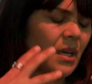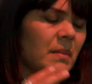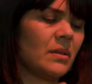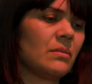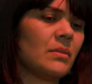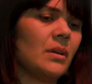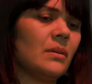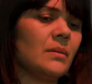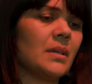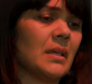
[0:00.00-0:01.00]
coming
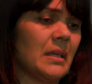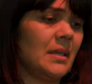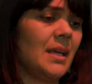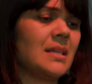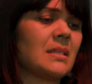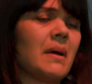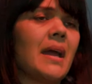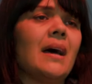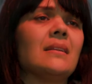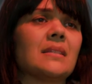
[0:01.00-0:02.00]
through into my
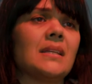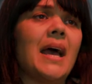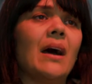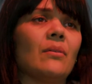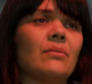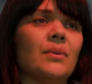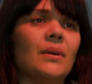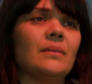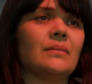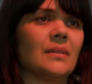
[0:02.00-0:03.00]
hands and out
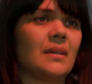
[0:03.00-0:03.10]
through